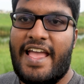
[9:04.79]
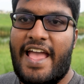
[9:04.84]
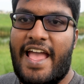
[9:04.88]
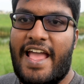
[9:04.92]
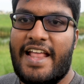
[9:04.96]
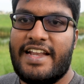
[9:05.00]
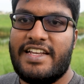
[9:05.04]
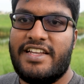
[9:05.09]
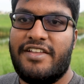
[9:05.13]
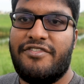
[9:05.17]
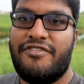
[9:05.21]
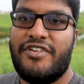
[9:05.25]

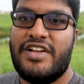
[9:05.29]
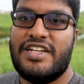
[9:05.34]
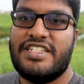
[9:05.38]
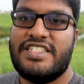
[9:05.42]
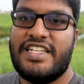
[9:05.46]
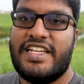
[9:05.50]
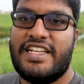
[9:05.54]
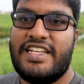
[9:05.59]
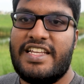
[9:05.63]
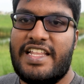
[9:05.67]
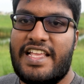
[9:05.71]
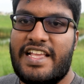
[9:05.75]
and different
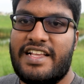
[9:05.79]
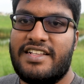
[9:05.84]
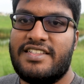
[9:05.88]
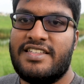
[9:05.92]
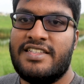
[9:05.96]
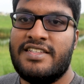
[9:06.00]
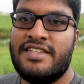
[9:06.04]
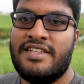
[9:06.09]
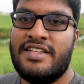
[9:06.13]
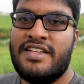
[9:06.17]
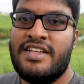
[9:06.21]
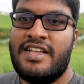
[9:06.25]

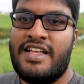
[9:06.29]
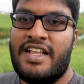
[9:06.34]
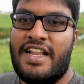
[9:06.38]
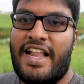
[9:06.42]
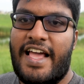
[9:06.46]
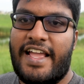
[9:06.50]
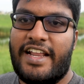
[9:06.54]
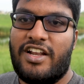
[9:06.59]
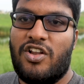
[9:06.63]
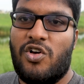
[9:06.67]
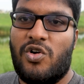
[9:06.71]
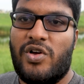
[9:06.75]
techniques
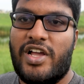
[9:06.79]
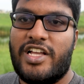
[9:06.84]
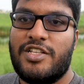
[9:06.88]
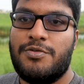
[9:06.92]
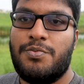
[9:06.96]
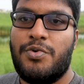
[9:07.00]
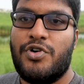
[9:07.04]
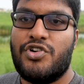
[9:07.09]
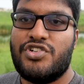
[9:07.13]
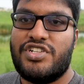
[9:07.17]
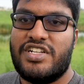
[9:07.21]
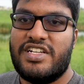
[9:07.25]
like long
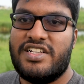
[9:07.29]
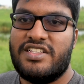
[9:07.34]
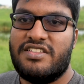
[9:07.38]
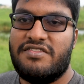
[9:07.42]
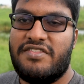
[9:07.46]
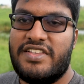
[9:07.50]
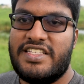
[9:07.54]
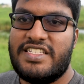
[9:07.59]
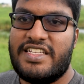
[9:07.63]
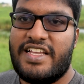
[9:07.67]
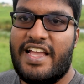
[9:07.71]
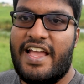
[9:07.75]
exposures,
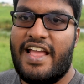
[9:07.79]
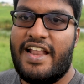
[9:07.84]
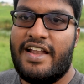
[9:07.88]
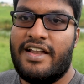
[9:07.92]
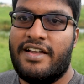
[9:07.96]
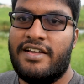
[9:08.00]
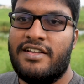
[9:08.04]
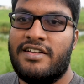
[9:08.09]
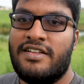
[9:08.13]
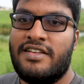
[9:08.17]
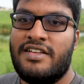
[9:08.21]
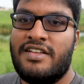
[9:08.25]
which
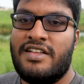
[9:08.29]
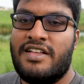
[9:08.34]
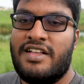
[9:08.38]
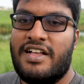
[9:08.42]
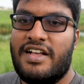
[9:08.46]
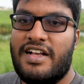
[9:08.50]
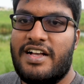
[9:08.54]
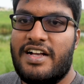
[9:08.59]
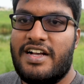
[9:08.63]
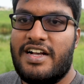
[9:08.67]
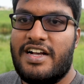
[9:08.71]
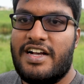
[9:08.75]
can
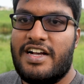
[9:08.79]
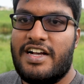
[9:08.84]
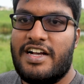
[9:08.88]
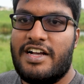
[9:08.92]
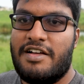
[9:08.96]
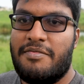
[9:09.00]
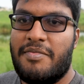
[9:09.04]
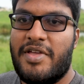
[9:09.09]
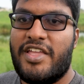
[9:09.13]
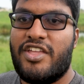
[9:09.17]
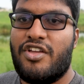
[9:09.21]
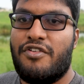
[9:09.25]

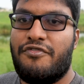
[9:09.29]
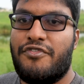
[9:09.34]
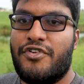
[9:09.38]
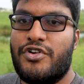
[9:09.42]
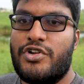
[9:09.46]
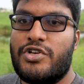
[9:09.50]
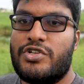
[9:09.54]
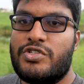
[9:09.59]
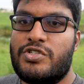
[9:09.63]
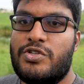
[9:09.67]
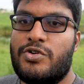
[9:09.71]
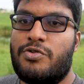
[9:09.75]
make your
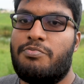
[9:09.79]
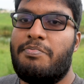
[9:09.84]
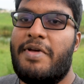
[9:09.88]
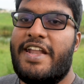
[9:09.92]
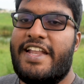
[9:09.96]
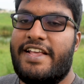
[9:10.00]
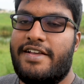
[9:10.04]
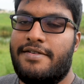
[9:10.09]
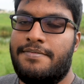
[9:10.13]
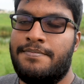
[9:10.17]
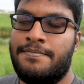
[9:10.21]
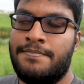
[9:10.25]
photos look
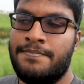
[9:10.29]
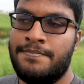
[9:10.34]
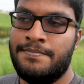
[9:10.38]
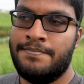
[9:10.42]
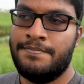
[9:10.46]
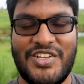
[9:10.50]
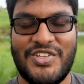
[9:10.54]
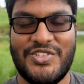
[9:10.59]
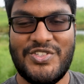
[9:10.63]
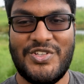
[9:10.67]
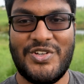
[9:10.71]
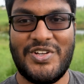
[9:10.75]
better.
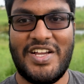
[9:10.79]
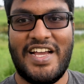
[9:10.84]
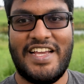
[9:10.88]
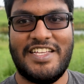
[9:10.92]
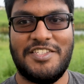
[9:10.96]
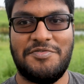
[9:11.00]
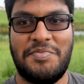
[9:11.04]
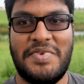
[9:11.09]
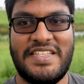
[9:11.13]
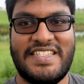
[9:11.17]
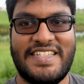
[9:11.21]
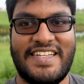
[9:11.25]
So
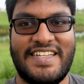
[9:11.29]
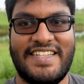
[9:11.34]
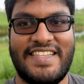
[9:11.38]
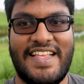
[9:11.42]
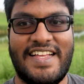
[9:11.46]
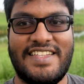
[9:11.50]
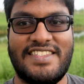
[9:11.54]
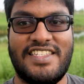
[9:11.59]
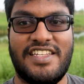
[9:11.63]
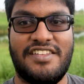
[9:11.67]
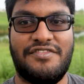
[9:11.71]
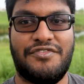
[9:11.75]
guys, basically
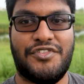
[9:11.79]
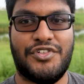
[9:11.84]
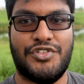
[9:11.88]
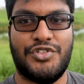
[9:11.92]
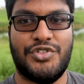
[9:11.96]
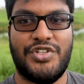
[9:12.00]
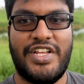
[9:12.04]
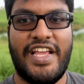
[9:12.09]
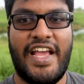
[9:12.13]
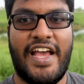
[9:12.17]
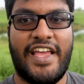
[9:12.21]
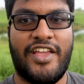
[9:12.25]
that's it for
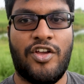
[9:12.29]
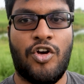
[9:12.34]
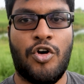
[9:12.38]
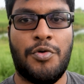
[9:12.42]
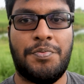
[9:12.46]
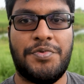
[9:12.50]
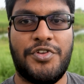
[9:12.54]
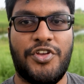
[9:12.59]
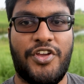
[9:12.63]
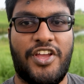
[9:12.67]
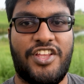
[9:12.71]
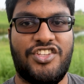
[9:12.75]
today. I
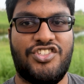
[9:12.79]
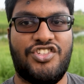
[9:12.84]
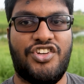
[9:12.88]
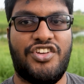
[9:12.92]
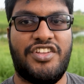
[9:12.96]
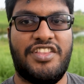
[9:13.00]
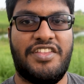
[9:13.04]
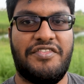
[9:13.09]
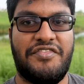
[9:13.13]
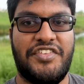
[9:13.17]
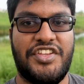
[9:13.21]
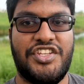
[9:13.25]
hope you
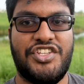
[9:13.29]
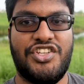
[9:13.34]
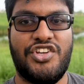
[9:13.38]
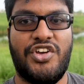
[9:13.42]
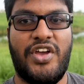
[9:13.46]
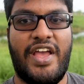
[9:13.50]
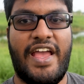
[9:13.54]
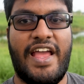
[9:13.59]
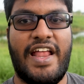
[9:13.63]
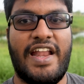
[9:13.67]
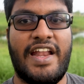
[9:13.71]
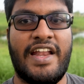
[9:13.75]
enjoyed the video,
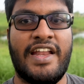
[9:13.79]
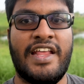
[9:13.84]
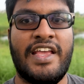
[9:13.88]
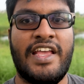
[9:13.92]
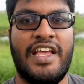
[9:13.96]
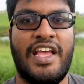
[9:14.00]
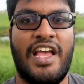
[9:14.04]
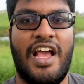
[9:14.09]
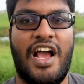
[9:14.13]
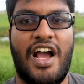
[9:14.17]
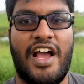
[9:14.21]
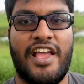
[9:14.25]
and
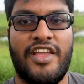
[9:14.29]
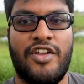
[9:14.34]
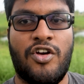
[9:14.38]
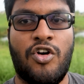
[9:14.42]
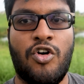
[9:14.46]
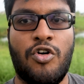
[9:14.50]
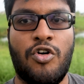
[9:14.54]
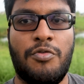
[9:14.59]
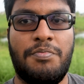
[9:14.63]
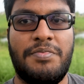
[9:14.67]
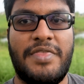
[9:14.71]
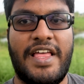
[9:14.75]
I
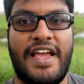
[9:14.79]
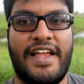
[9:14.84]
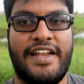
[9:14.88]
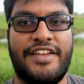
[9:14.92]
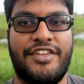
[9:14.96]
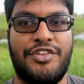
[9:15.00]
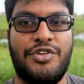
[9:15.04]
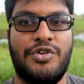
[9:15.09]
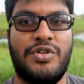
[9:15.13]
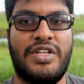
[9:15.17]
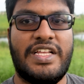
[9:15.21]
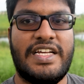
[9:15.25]
hope that
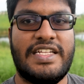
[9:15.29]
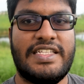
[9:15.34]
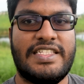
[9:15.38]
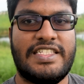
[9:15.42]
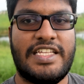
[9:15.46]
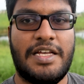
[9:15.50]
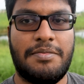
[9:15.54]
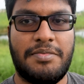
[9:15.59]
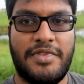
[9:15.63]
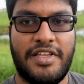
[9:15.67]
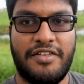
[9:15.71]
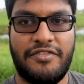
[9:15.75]
you learned
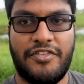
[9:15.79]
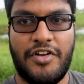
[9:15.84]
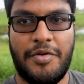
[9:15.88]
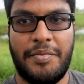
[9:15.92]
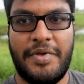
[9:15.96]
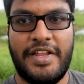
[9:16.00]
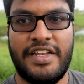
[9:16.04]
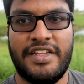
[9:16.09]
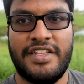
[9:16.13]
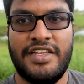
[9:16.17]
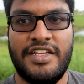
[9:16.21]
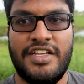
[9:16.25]
something from
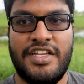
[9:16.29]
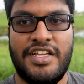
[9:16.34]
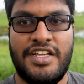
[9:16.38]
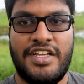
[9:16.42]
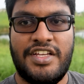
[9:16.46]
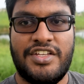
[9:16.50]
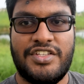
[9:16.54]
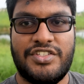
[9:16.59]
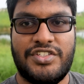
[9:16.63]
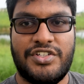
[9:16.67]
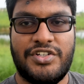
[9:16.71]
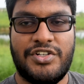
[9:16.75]
it.
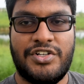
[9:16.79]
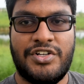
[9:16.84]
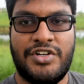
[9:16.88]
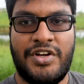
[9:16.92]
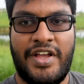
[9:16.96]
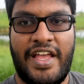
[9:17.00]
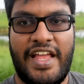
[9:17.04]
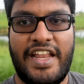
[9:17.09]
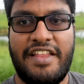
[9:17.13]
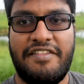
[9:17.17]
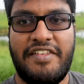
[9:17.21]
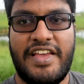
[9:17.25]
So
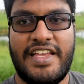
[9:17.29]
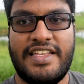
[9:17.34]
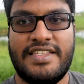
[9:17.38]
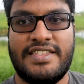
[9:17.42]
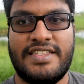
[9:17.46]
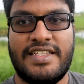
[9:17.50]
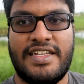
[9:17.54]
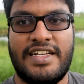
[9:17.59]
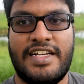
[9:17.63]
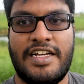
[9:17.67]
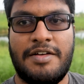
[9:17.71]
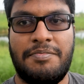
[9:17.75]

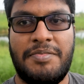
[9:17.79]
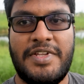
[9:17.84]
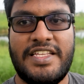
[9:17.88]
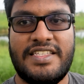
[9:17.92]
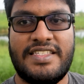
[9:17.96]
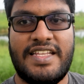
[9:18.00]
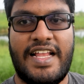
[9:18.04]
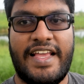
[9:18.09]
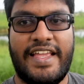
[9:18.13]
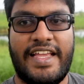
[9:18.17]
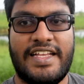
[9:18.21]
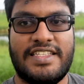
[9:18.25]
anyways,
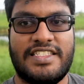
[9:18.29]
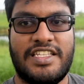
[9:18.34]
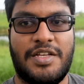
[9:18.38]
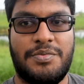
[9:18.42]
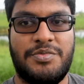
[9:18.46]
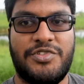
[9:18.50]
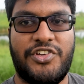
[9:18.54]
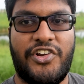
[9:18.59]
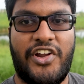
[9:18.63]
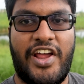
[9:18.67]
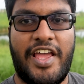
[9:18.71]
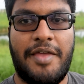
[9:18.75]
please like and
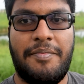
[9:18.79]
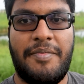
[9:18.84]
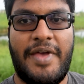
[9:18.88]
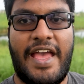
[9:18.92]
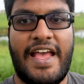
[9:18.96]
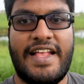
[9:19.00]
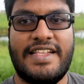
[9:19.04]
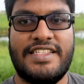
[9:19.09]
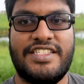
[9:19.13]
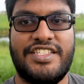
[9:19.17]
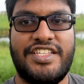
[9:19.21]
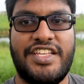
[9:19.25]
subscribe,
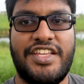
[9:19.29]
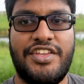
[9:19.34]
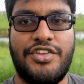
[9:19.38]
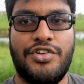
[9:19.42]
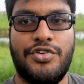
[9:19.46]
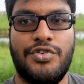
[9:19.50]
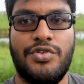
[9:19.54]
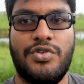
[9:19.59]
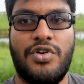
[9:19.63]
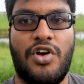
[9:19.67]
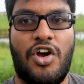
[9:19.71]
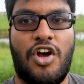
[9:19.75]
and see
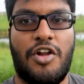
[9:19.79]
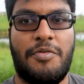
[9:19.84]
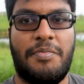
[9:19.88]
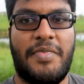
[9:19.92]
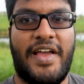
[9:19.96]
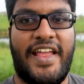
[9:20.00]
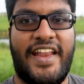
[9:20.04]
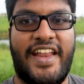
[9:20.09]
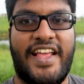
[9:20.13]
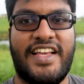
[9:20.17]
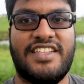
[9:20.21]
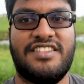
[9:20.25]
you on
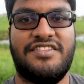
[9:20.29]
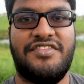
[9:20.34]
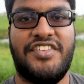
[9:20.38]
my next